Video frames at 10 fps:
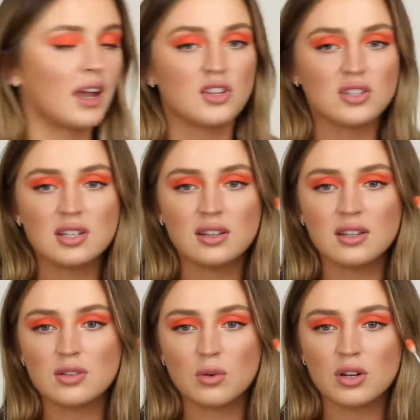Like I just did
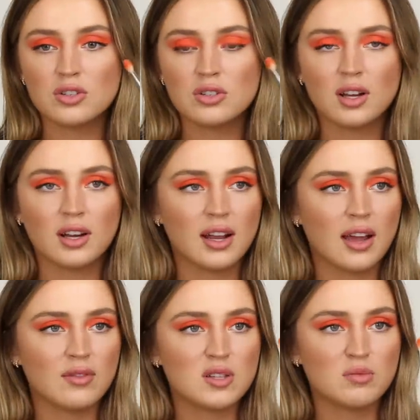this orange look and I
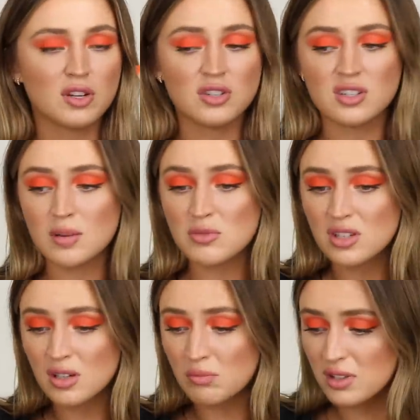have these brushes and I'm
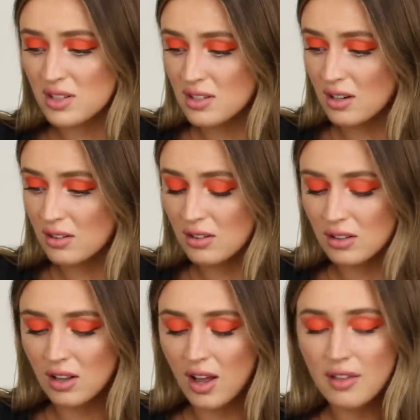just gonna put this on a
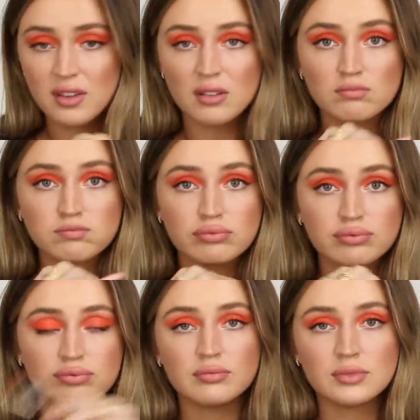little cloth and
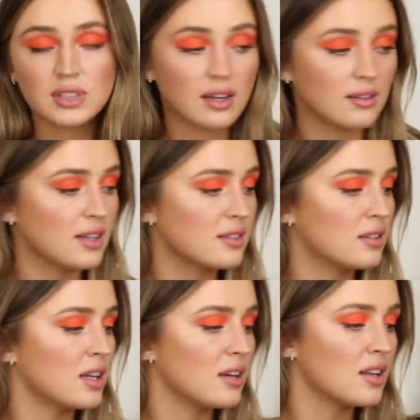done. It's
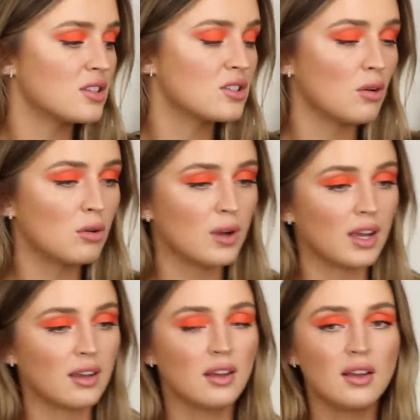clean. It's so
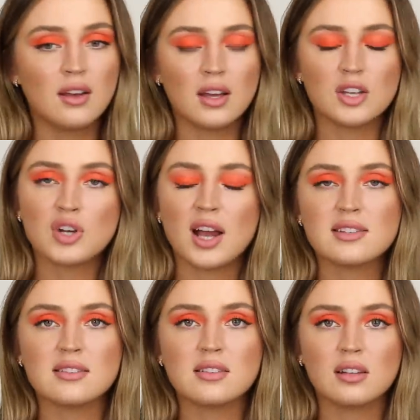quick. It
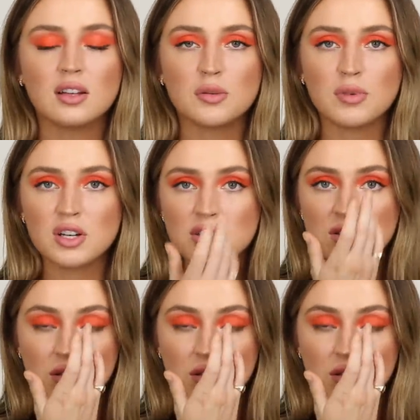dries instantly on your brushes.